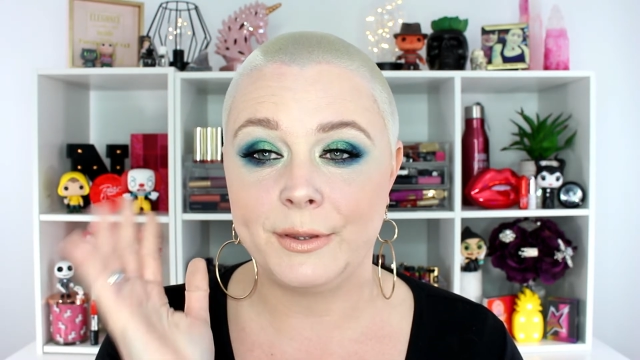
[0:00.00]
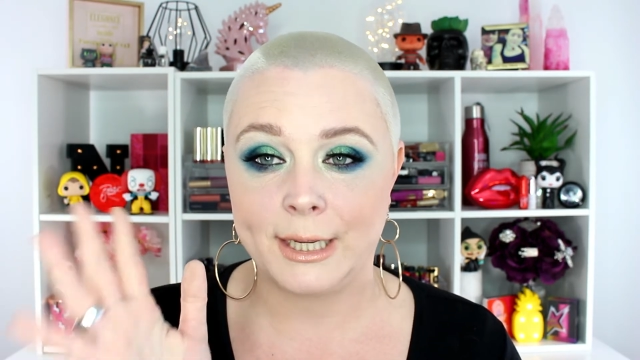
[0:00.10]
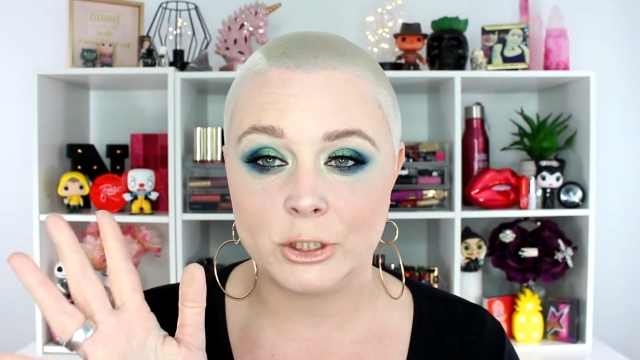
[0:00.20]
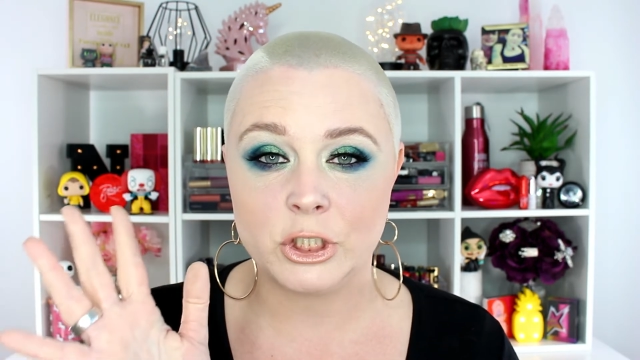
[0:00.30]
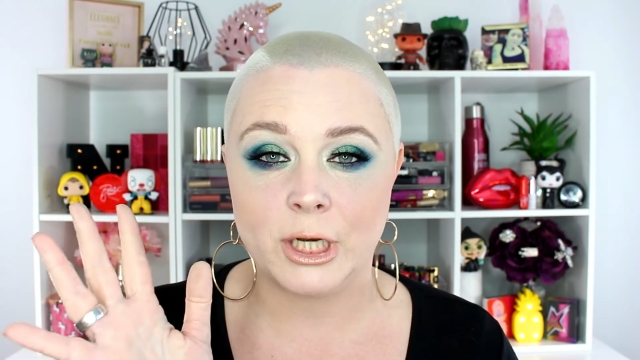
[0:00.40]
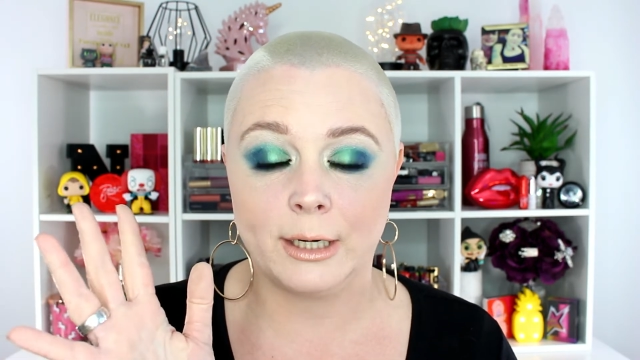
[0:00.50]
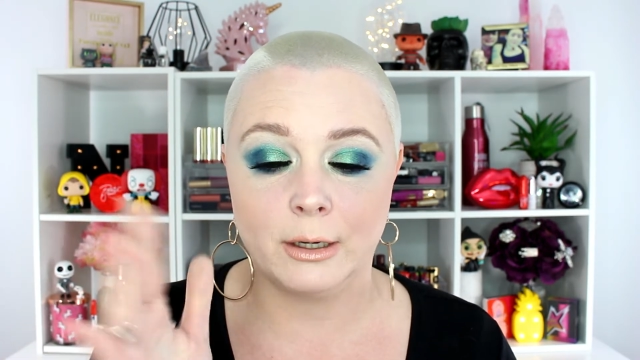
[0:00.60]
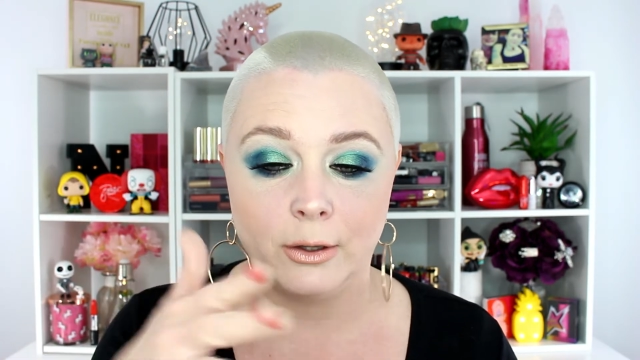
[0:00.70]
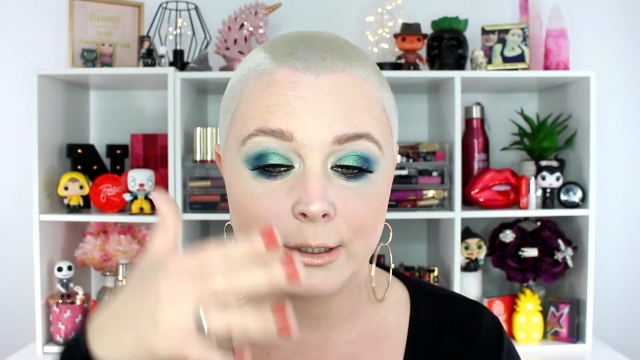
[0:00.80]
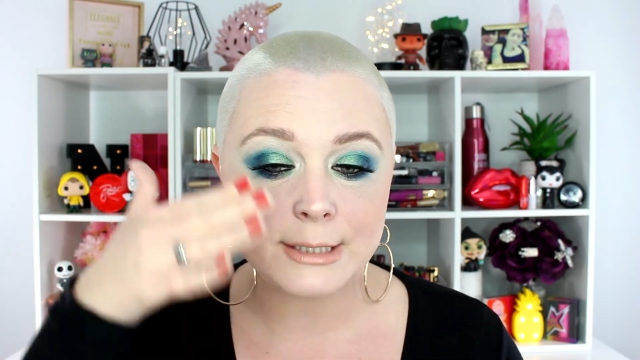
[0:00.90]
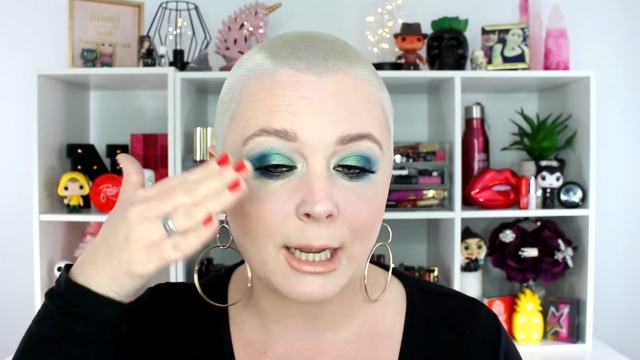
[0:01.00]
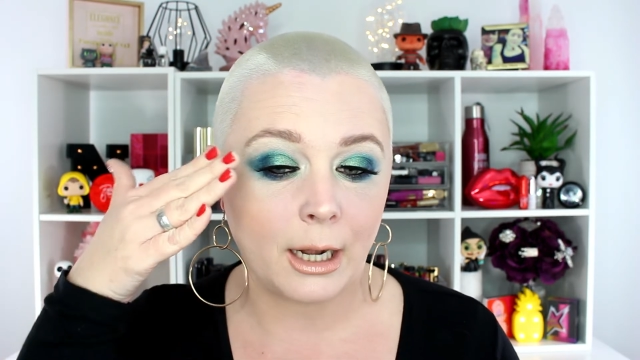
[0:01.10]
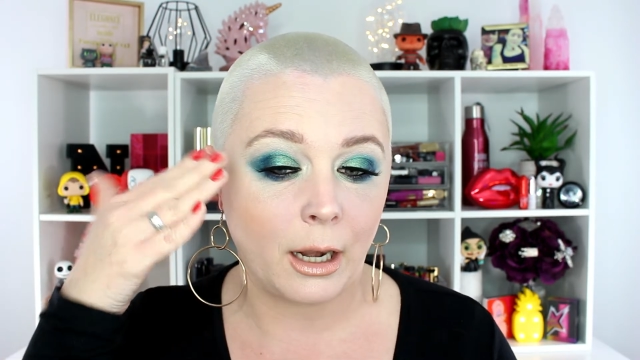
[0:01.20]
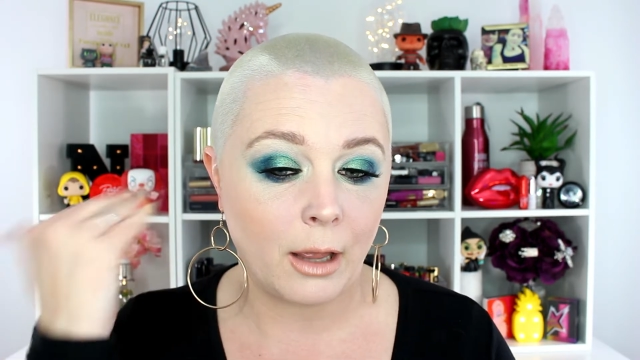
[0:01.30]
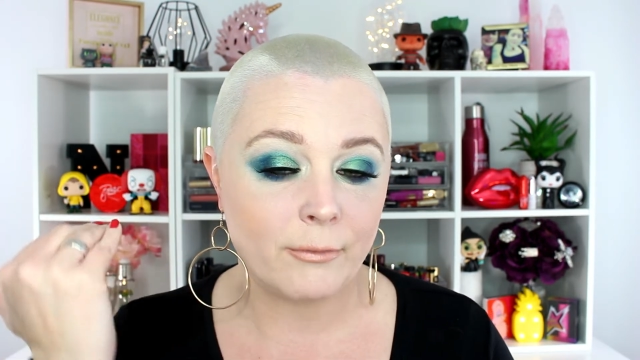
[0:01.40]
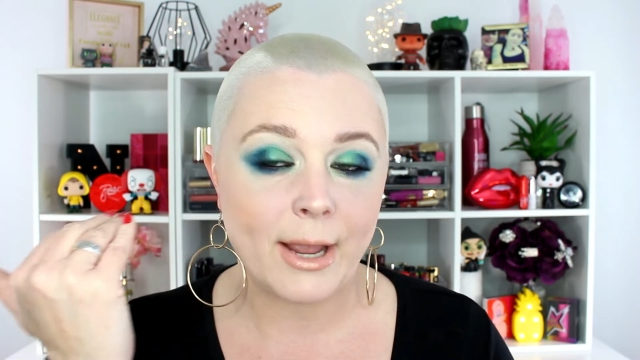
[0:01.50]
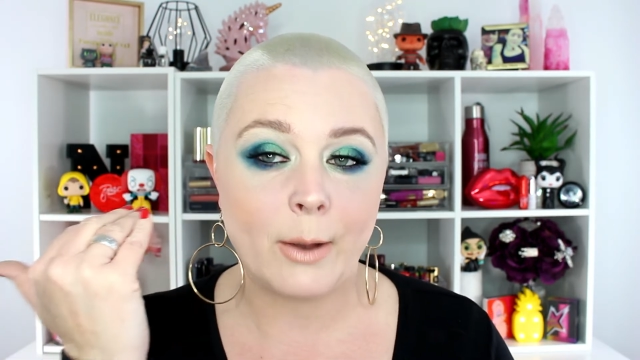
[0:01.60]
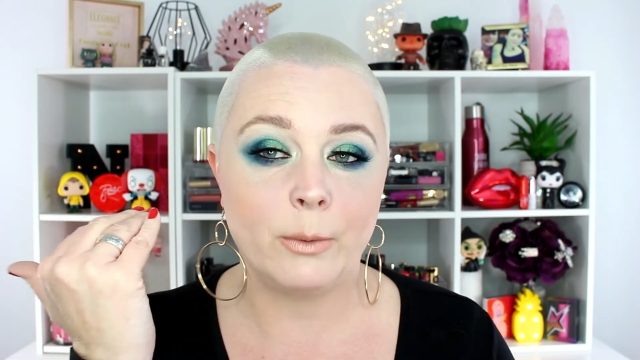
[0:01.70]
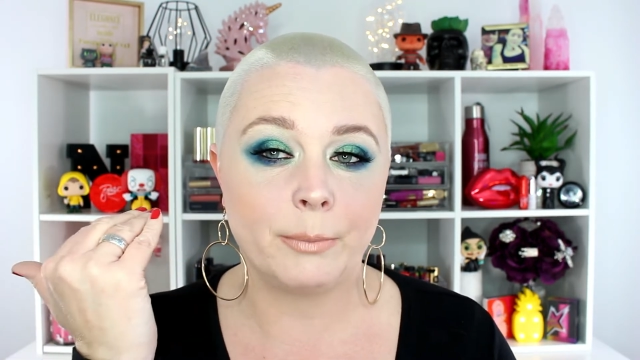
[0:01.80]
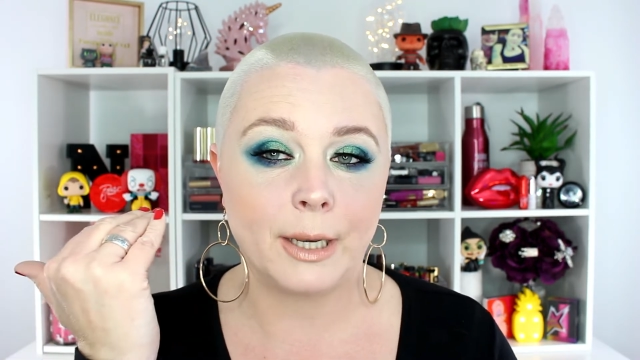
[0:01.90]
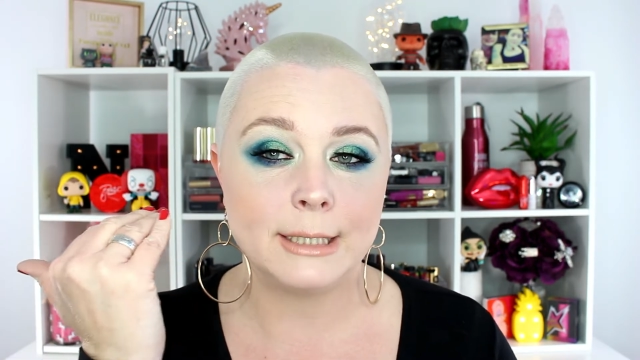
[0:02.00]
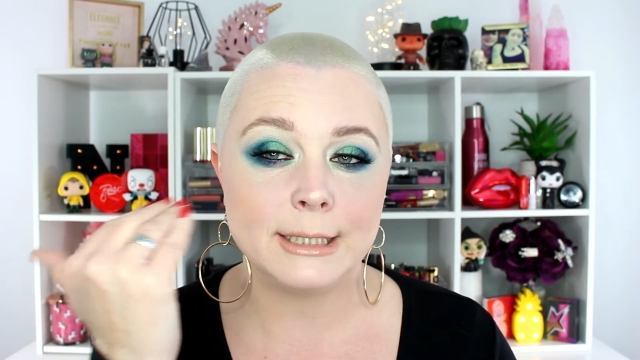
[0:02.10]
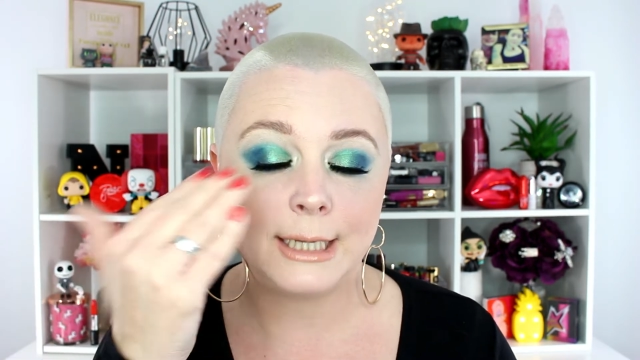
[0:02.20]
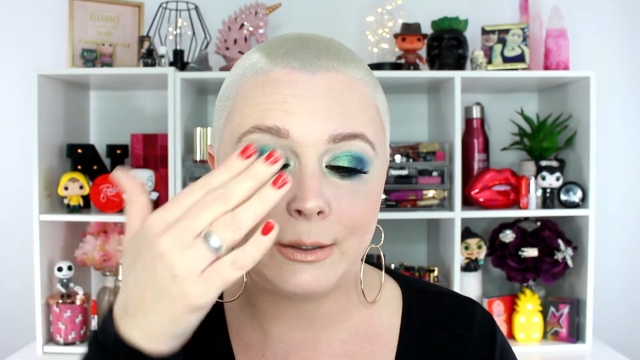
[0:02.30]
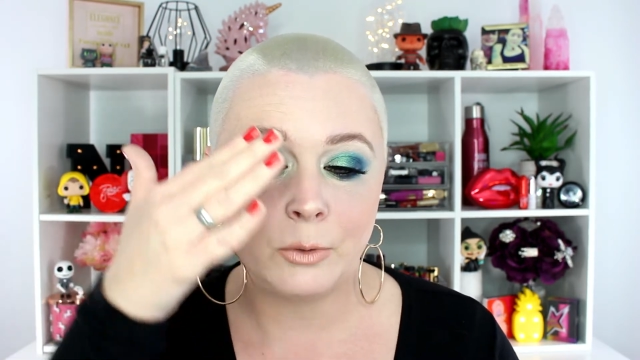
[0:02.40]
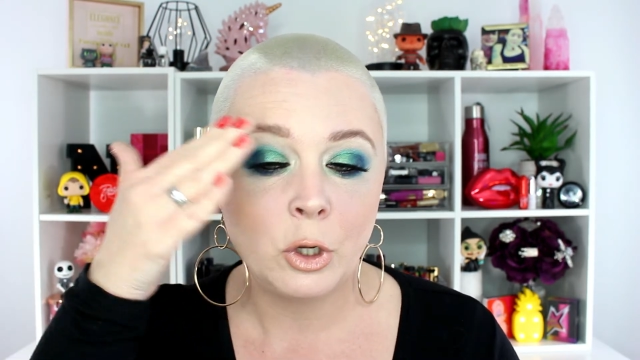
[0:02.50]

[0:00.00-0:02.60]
that shade looks. I love how it blended in